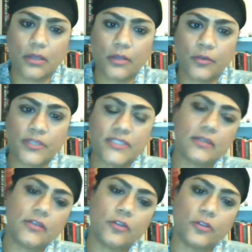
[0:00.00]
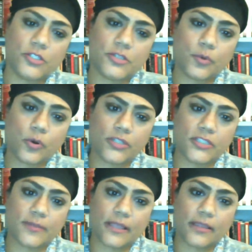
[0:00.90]
uh, who I said, you know, she's put on
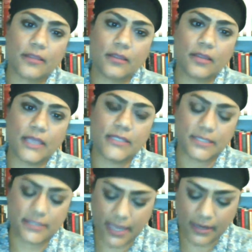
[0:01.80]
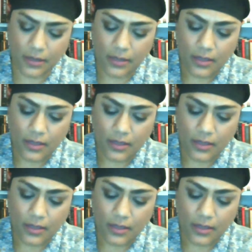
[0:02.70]
display in 1810.